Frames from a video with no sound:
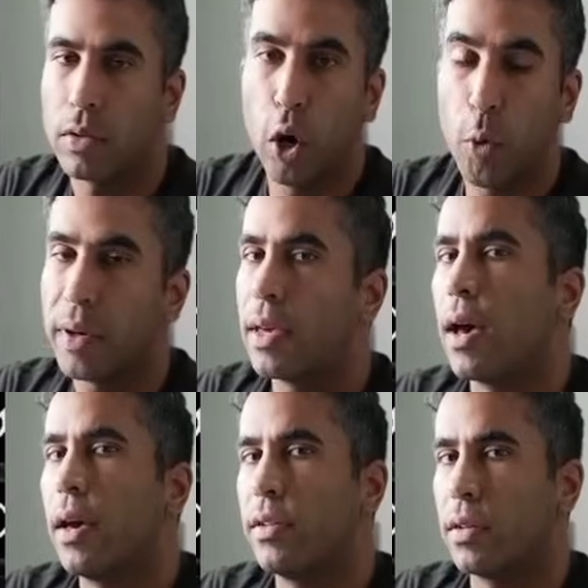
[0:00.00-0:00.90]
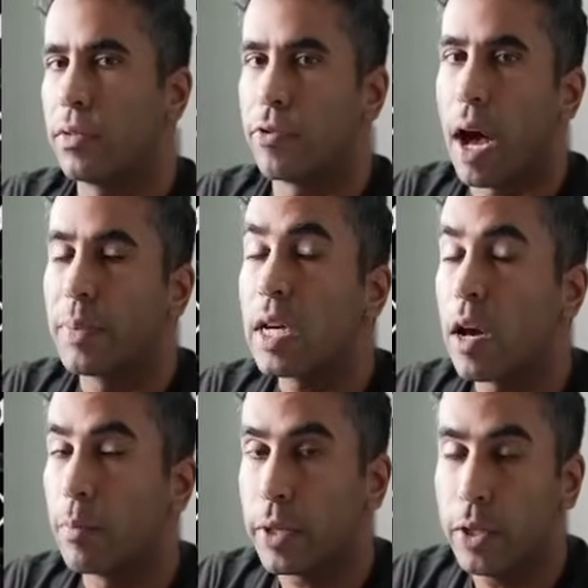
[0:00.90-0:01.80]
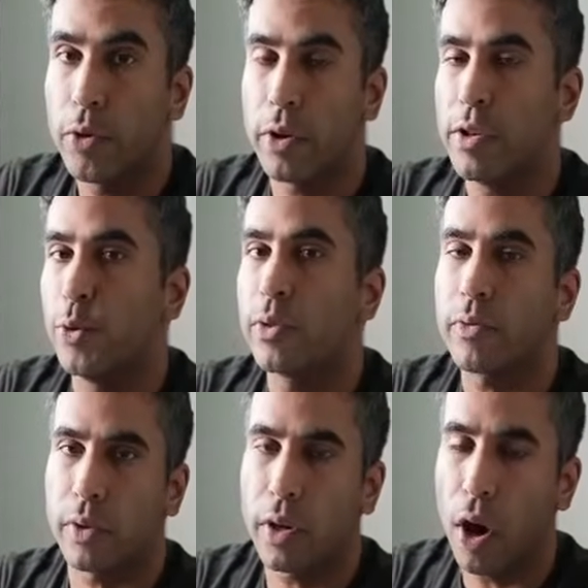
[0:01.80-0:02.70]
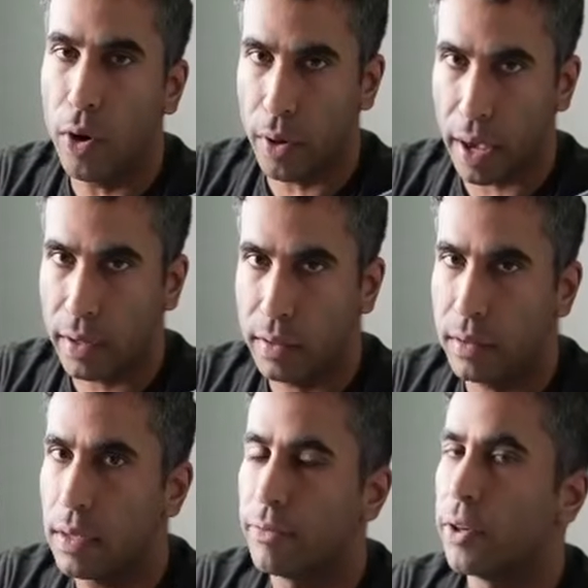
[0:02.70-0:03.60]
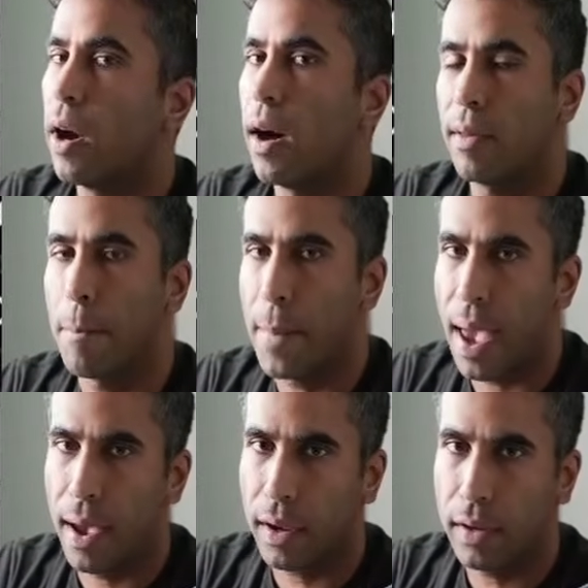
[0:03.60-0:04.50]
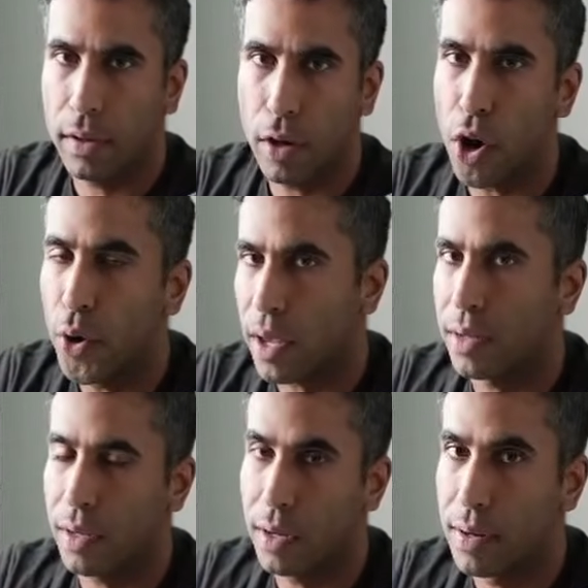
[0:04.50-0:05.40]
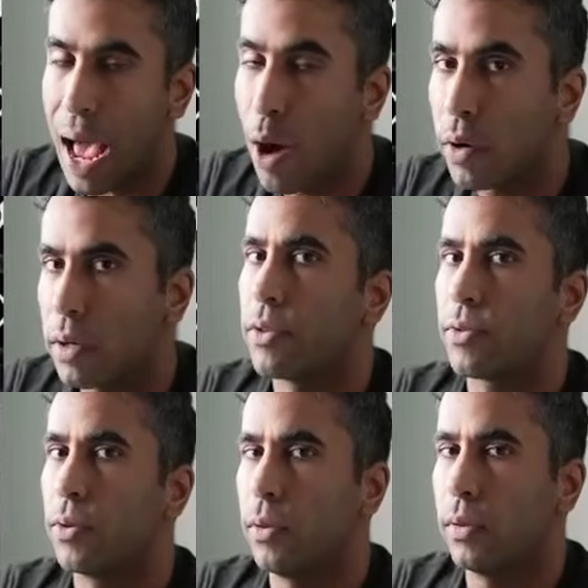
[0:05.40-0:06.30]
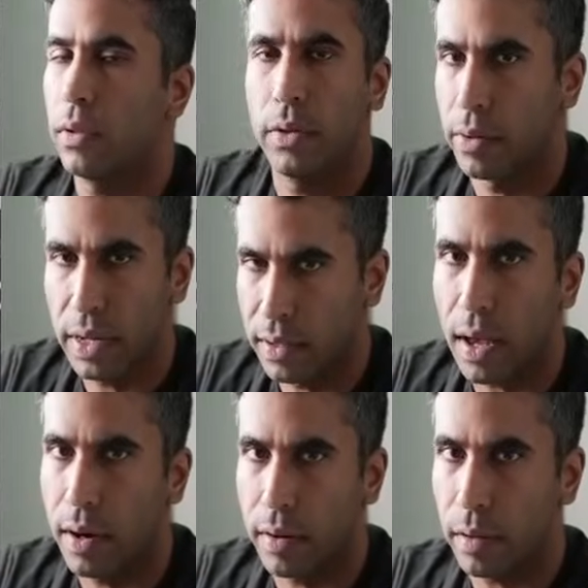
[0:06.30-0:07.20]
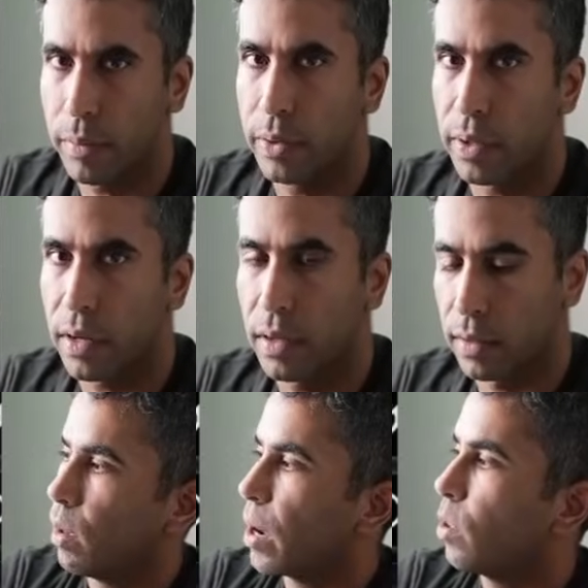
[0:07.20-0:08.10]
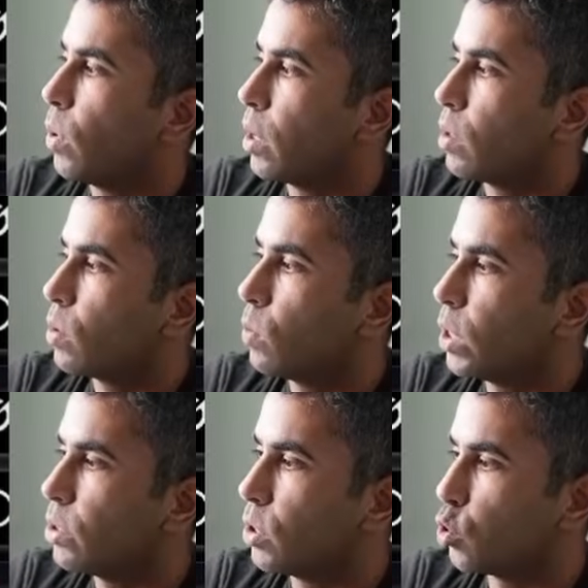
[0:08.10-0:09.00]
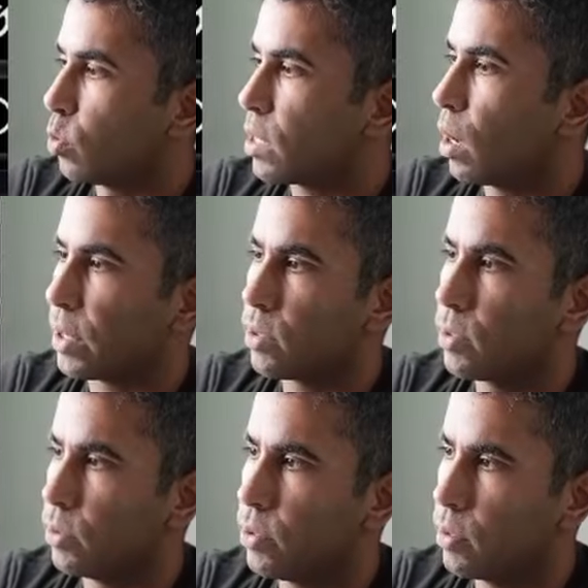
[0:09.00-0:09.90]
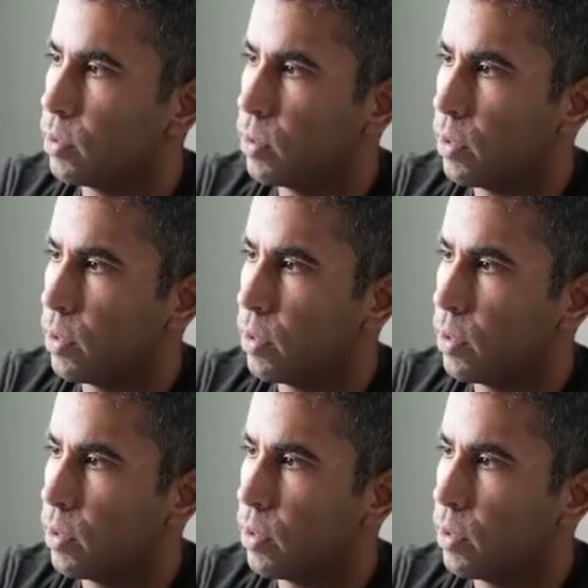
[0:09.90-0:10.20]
So OpenAI just dropped computer use for Codex. If you're on a Mac, Codex can now control your entire computer. And by the way, Windows will be coming soon too.